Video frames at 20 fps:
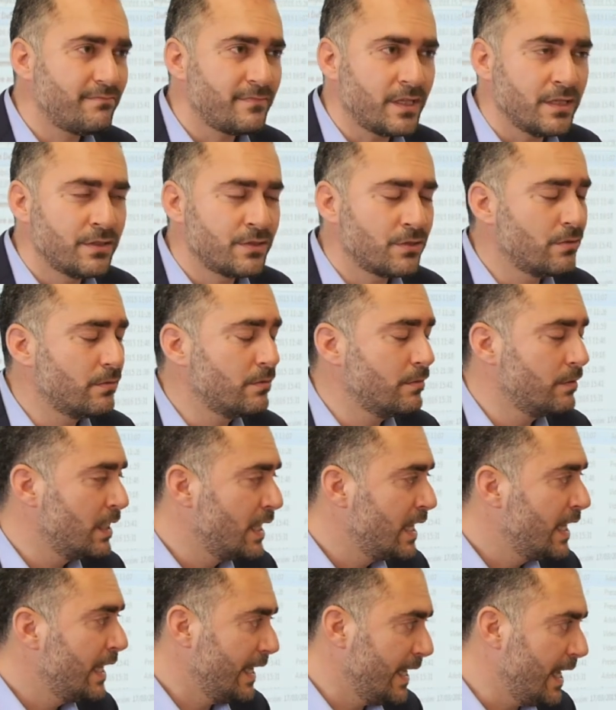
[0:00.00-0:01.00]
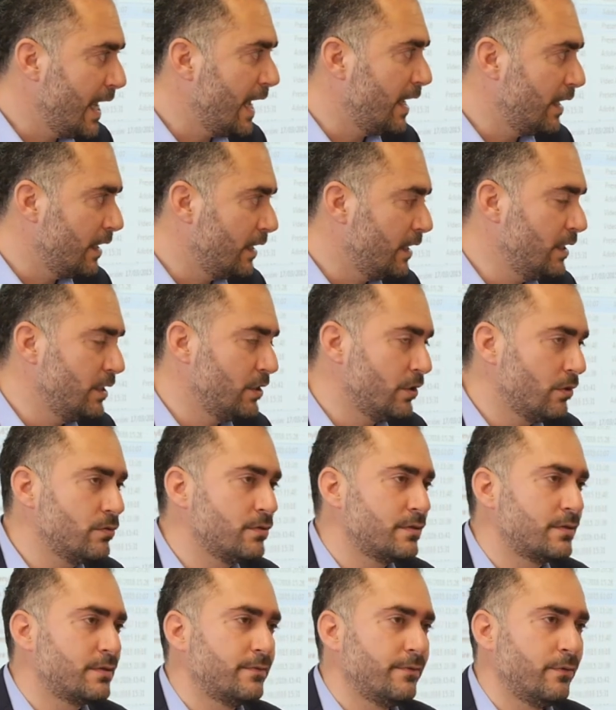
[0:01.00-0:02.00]
so he
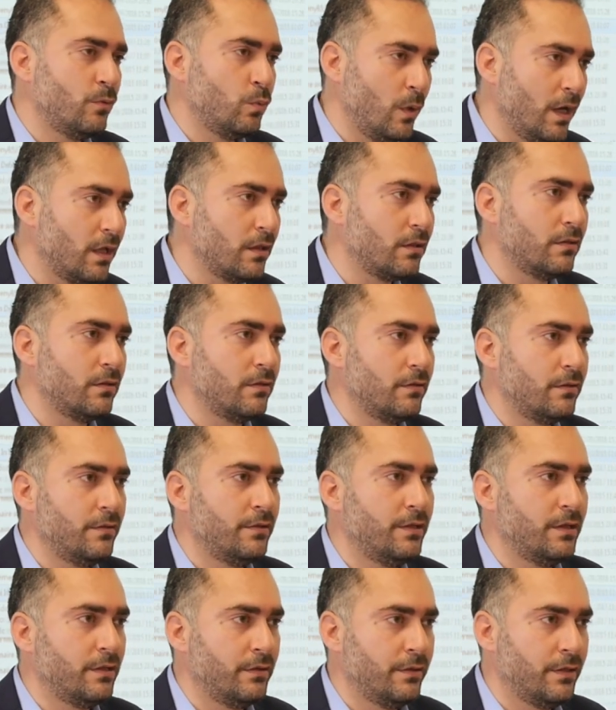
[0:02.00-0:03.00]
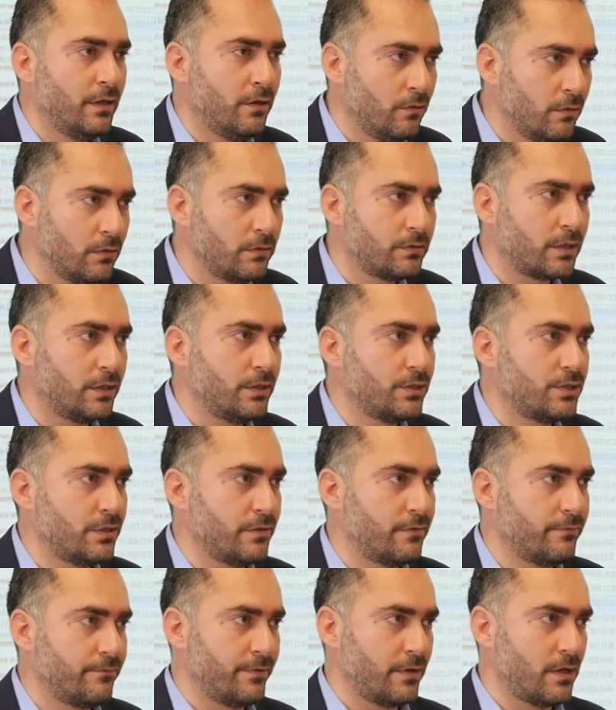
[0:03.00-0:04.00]
knows well the whole
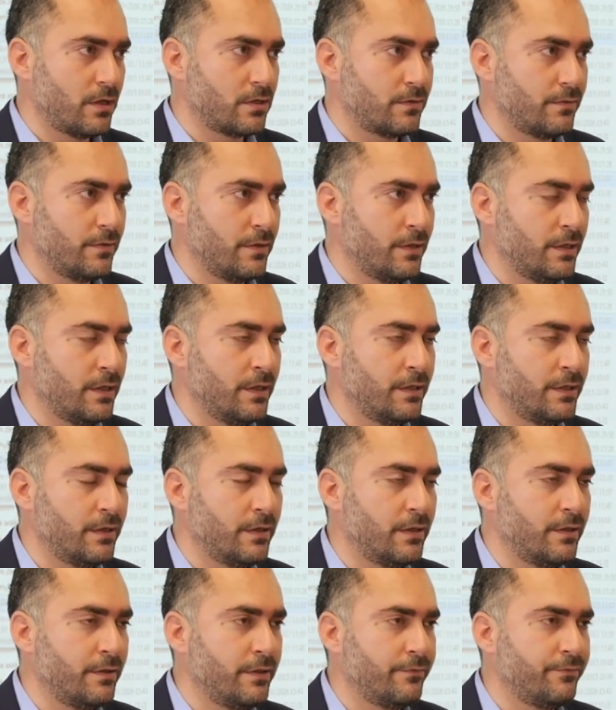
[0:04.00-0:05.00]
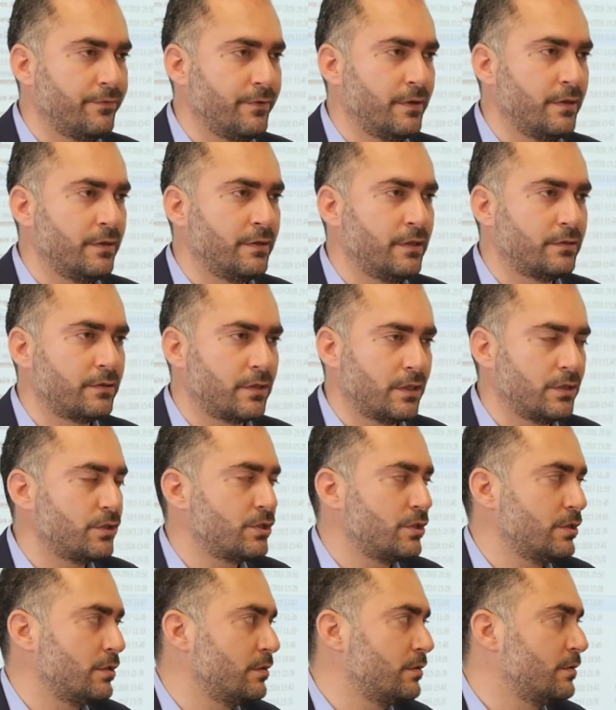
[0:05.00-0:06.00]
traditional philosophy, the
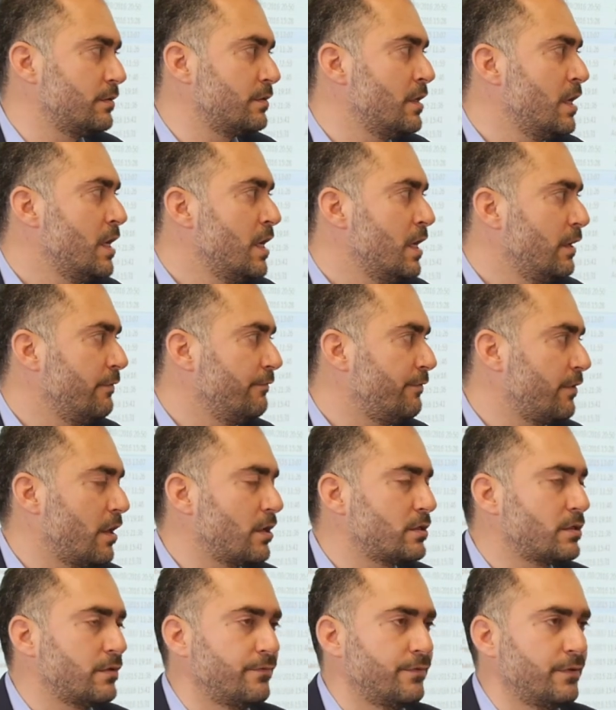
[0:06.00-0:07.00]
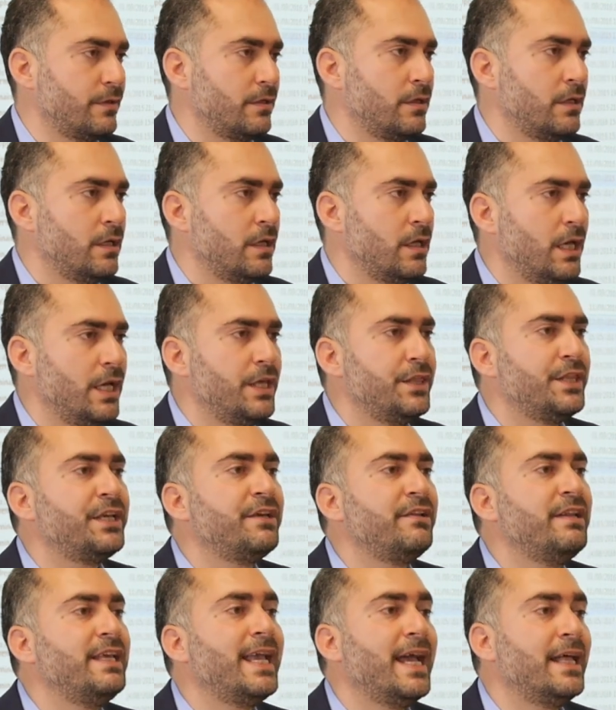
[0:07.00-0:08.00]
traditions in philosophy in the
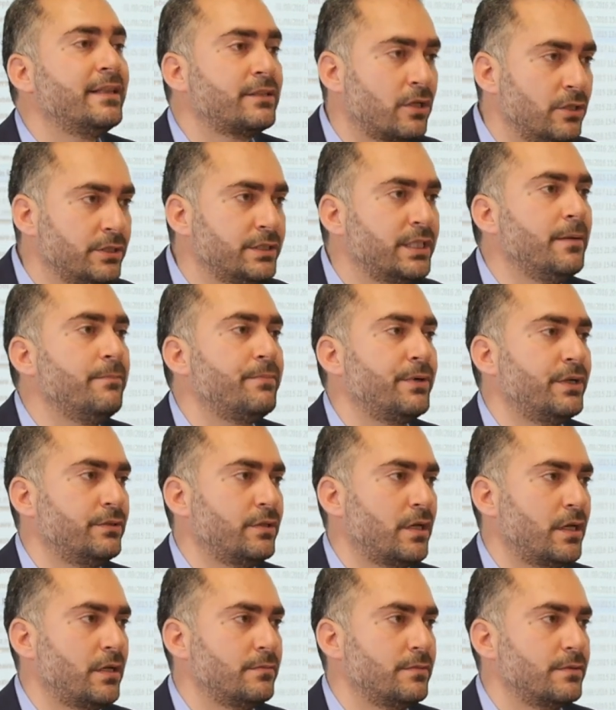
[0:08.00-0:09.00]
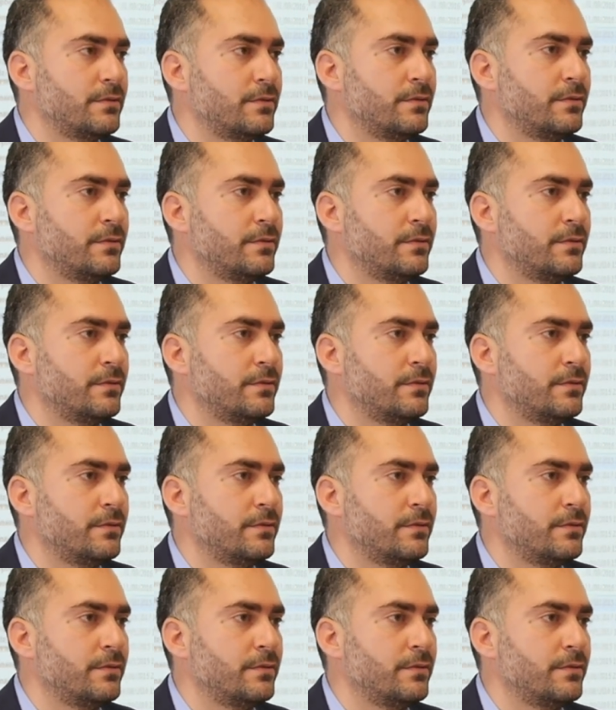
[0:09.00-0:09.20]
Greek and contemporary times.